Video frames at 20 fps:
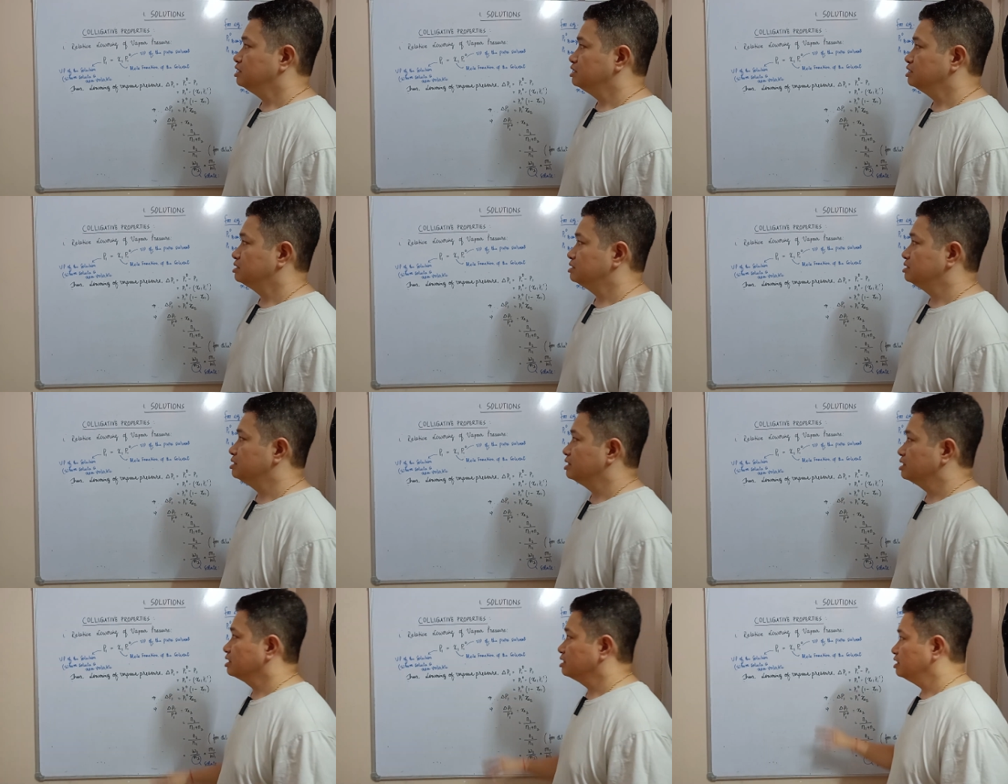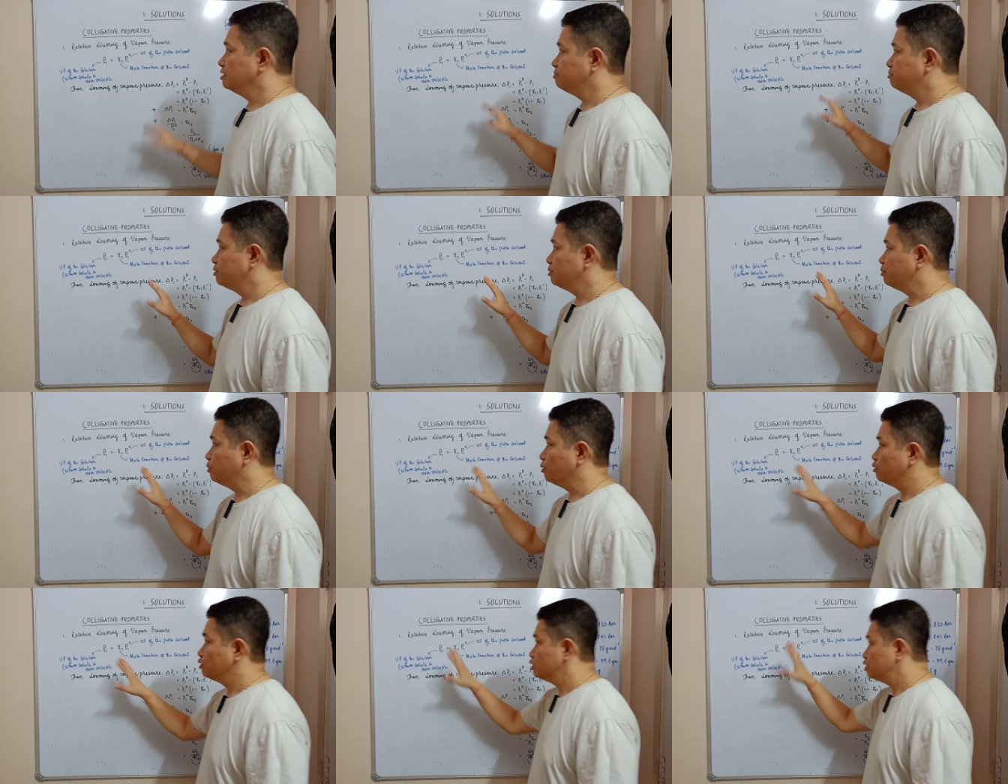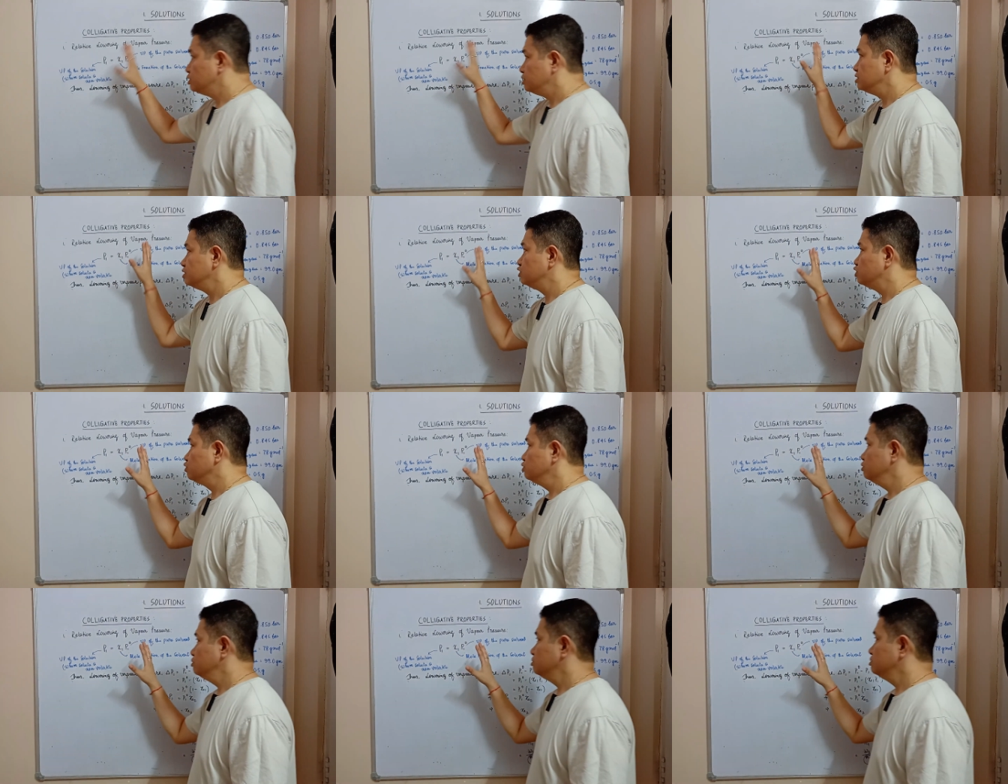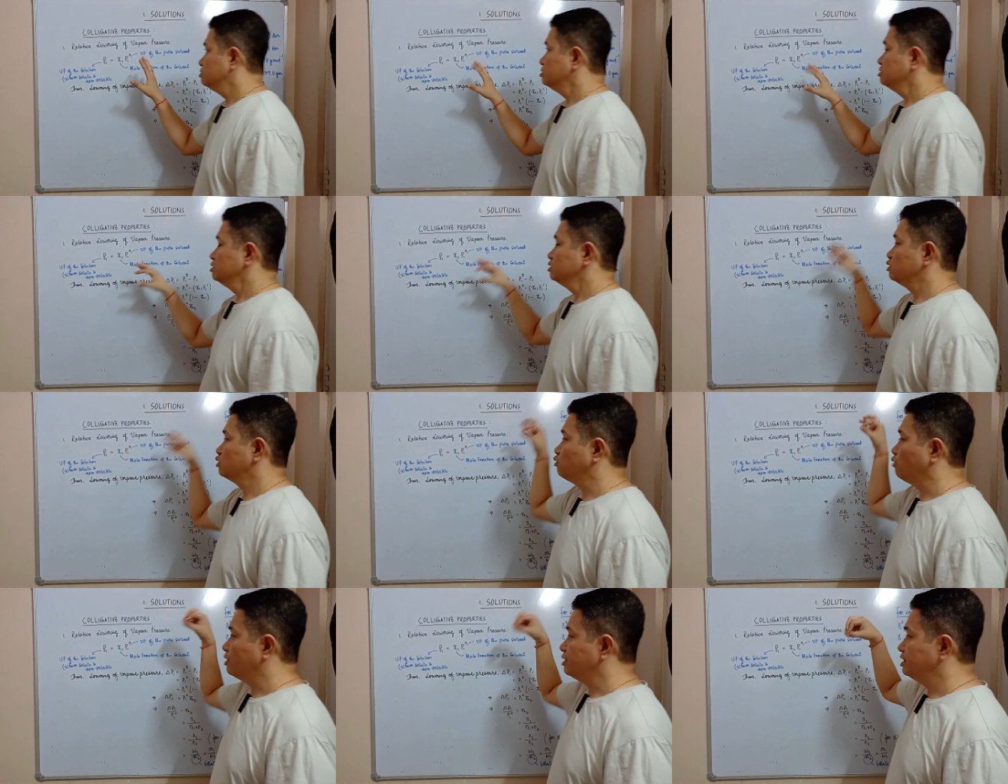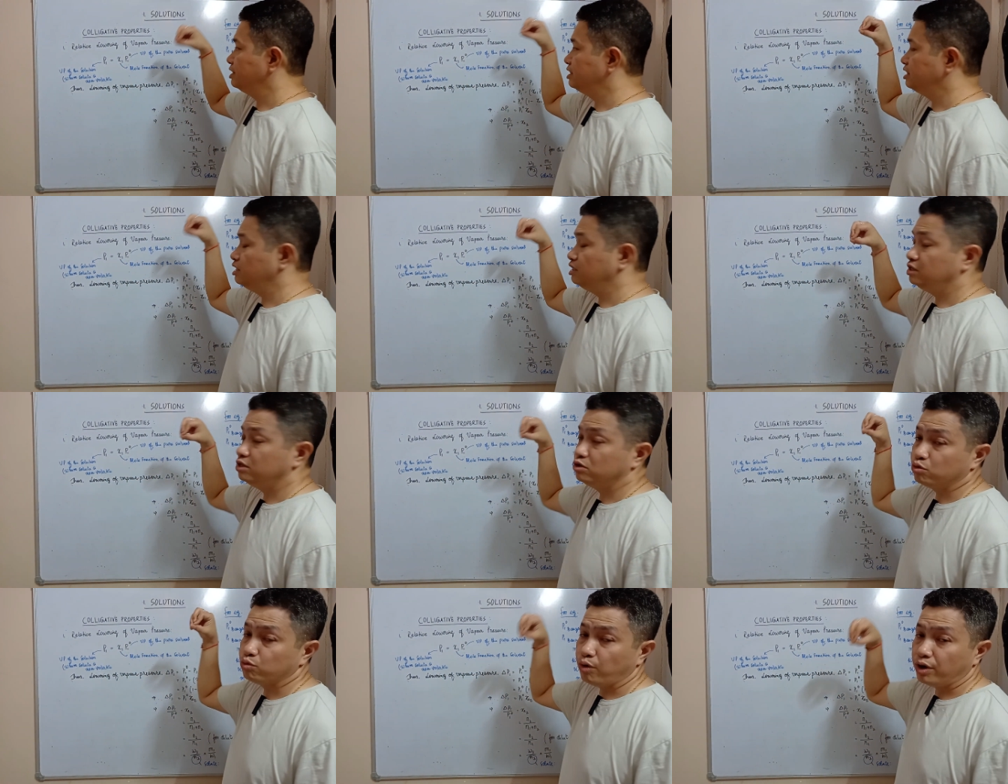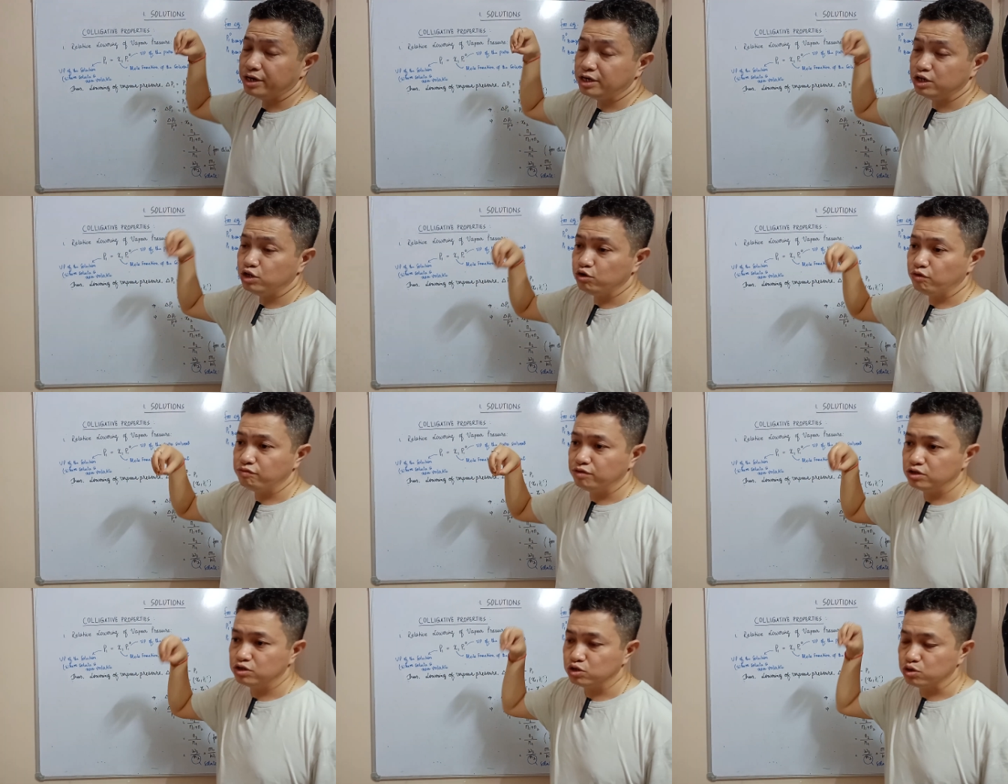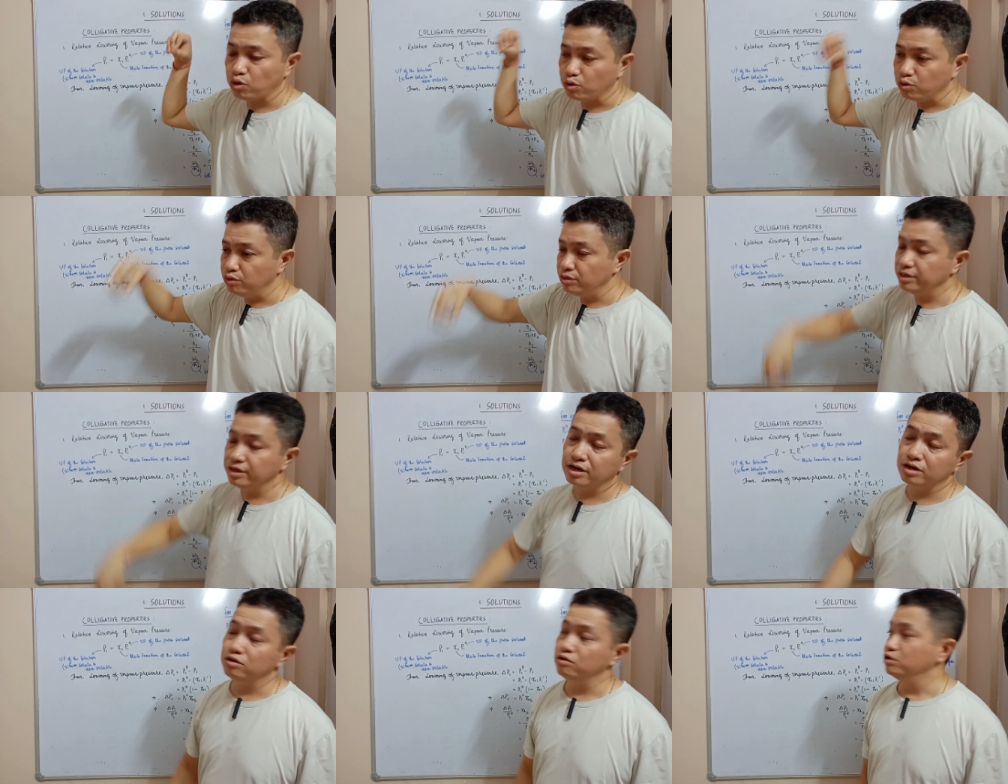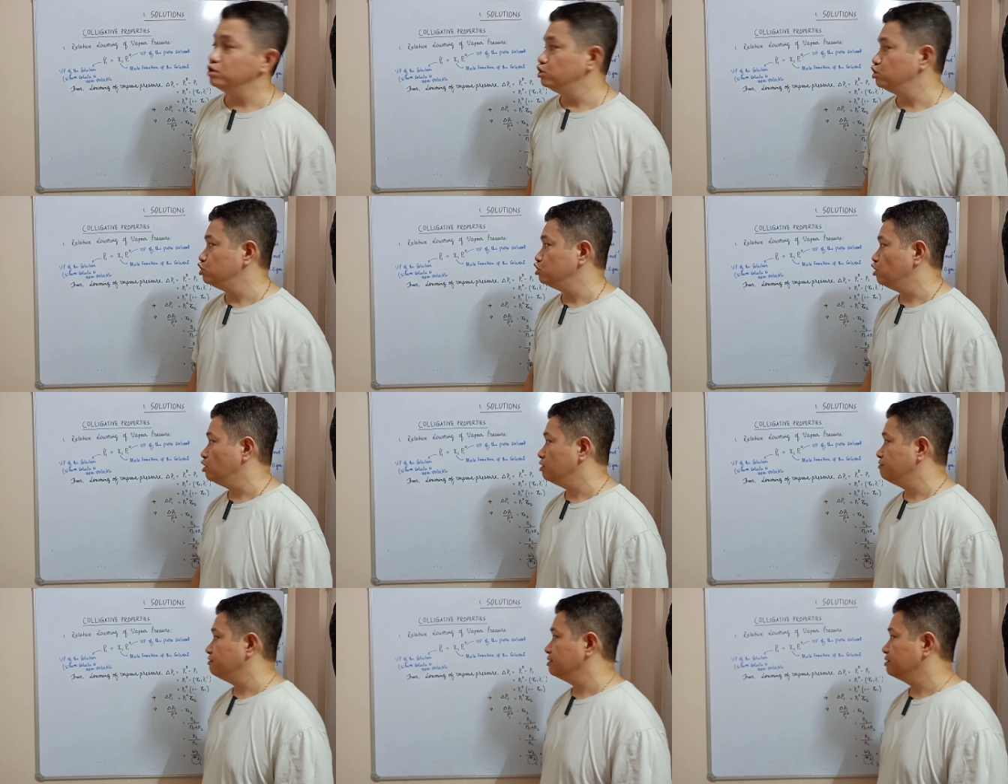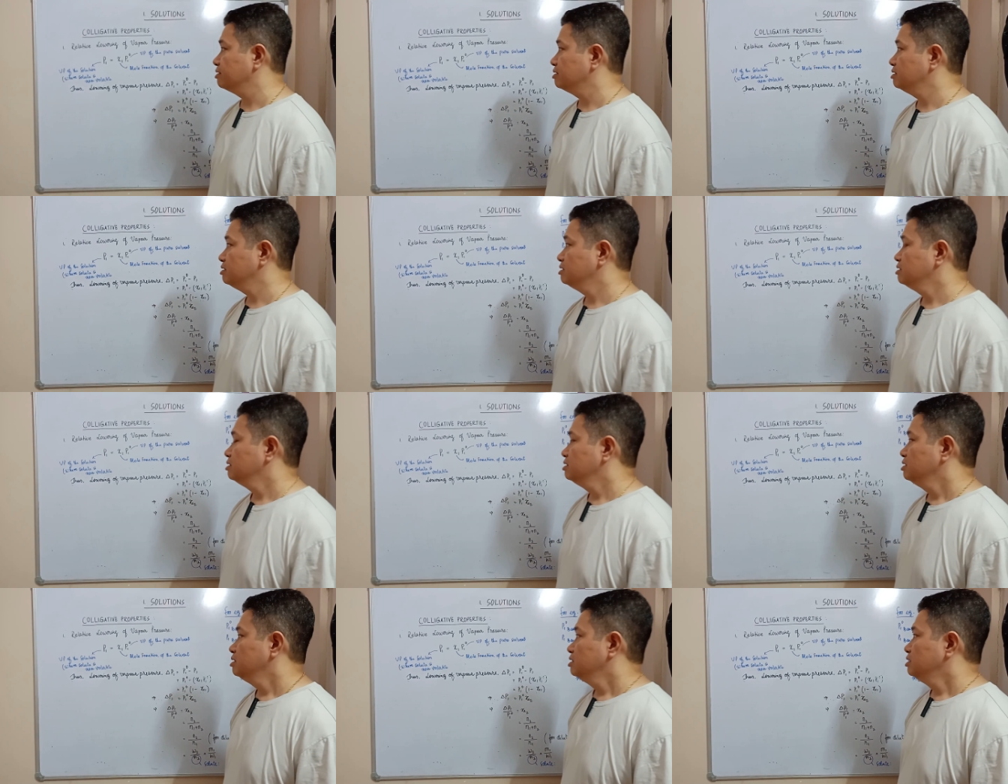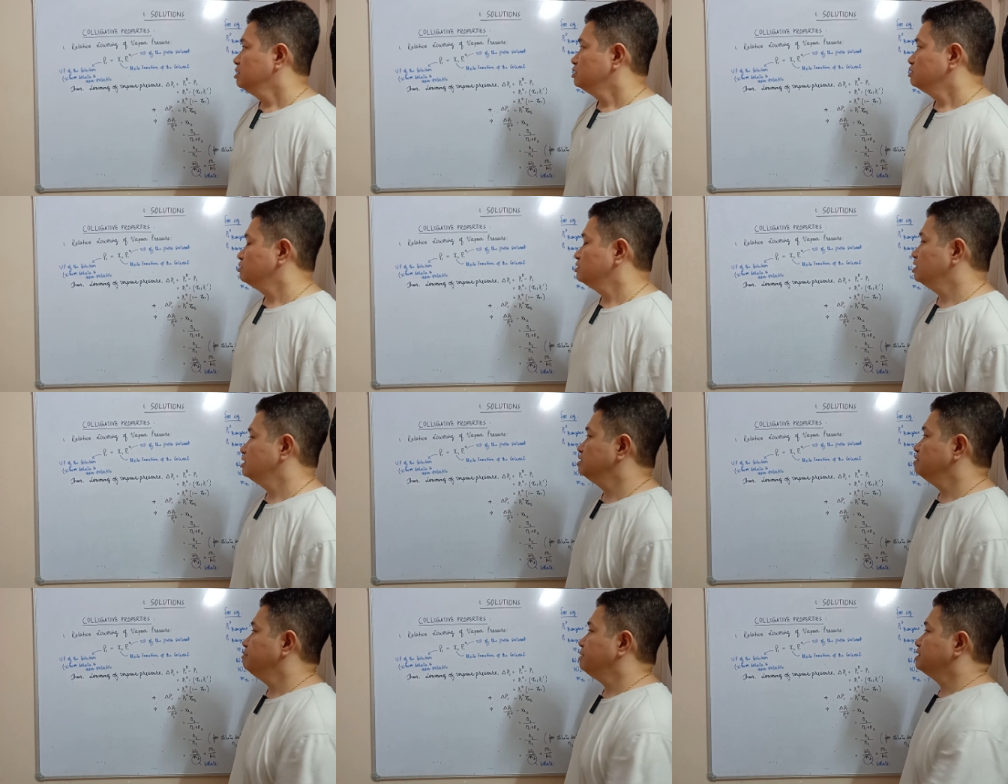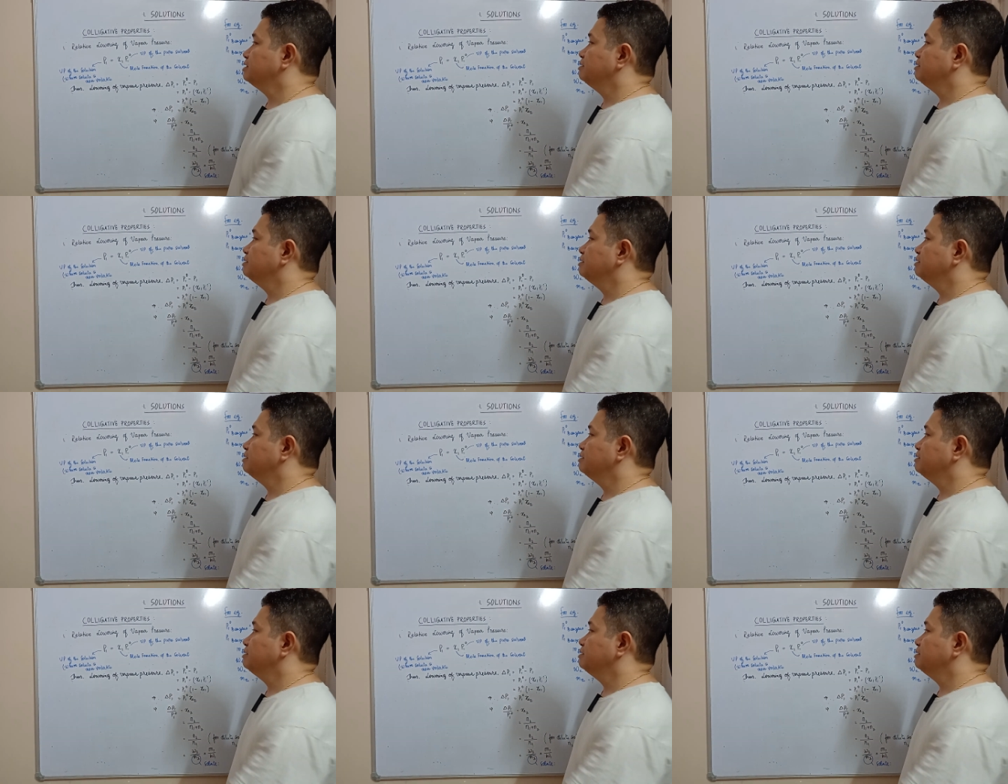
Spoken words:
is directly proportional to the quantity of the solid that you are dissolving. So there's a